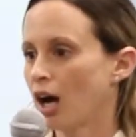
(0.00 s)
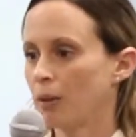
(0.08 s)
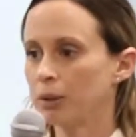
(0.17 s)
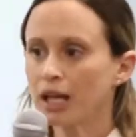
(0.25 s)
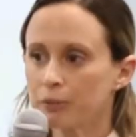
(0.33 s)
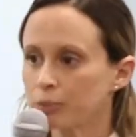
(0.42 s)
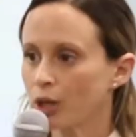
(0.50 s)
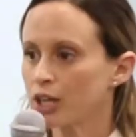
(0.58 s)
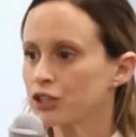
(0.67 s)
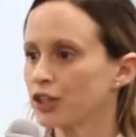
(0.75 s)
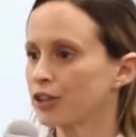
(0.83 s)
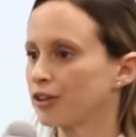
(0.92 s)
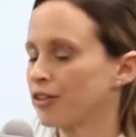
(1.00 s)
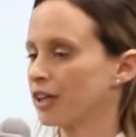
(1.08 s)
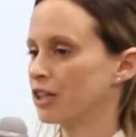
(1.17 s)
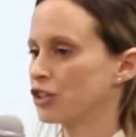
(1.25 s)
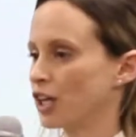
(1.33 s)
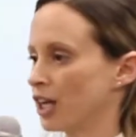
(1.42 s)
blood pressure,
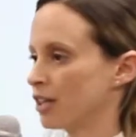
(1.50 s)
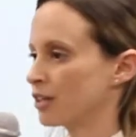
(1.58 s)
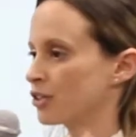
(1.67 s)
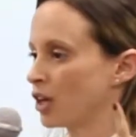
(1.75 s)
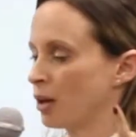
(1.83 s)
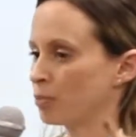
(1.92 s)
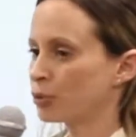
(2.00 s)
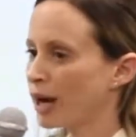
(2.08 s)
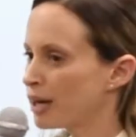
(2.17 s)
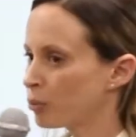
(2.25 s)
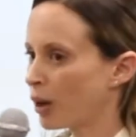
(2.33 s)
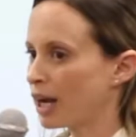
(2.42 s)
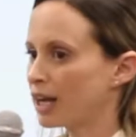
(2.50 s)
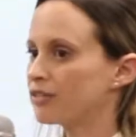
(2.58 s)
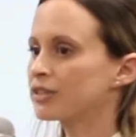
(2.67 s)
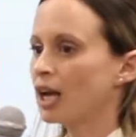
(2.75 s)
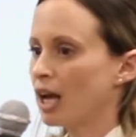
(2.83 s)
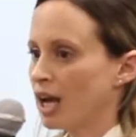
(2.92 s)
they change brain
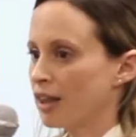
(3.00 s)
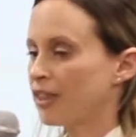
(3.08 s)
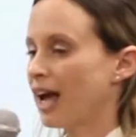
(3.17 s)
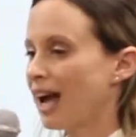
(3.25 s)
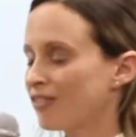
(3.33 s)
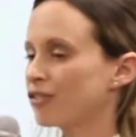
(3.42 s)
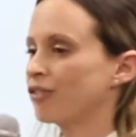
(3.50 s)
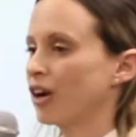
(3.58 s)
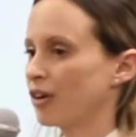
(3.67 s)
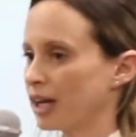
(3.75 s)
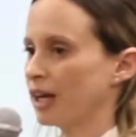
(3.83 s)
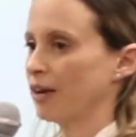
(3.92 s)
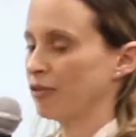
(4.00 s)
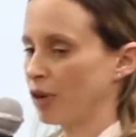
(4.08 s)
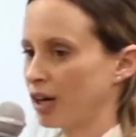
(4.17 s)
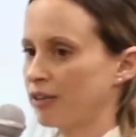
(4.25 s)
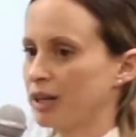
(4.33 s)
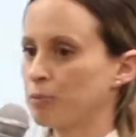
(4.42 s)
waves. They have a very,
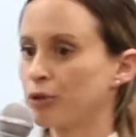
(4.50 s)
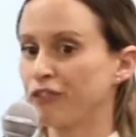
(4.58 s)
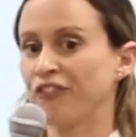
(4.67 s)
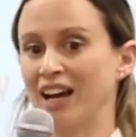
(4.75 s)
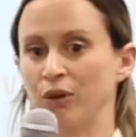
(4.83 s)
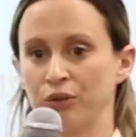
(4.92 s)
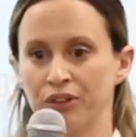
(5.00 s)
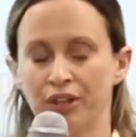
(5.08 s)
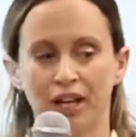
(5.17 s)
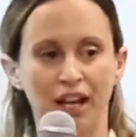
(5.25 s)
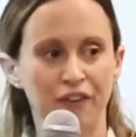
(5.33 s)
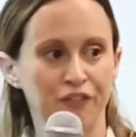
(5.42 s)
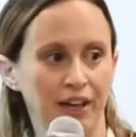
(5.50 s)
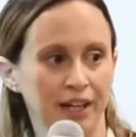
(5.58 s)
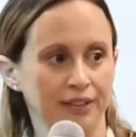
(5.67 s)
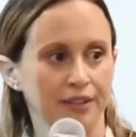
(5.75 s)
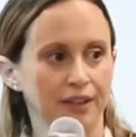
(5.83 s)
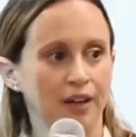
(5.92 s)
very profound
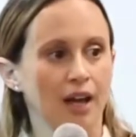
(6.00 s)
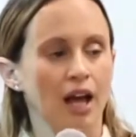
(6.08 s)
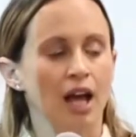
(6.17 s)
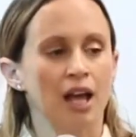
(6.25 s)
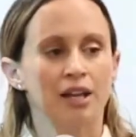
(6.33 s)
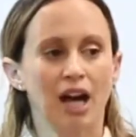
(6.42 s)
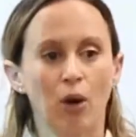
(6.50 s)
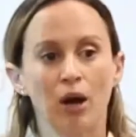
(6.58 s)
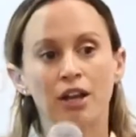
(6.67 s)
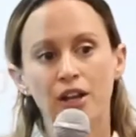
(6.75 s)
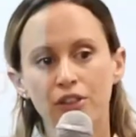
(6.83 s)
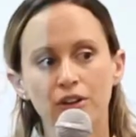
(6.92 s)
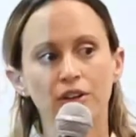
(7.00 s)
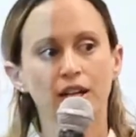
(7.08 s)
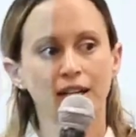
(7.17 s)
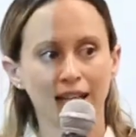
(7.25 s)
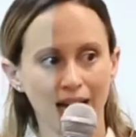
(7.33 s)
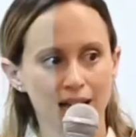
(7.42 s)
effect. Now, another
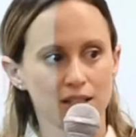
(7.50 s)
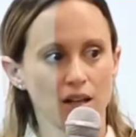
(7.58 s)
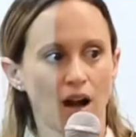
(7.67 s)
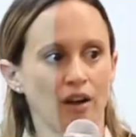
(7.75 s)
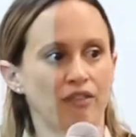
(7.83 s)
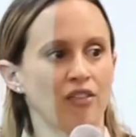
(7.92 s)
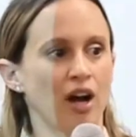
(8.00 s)
class of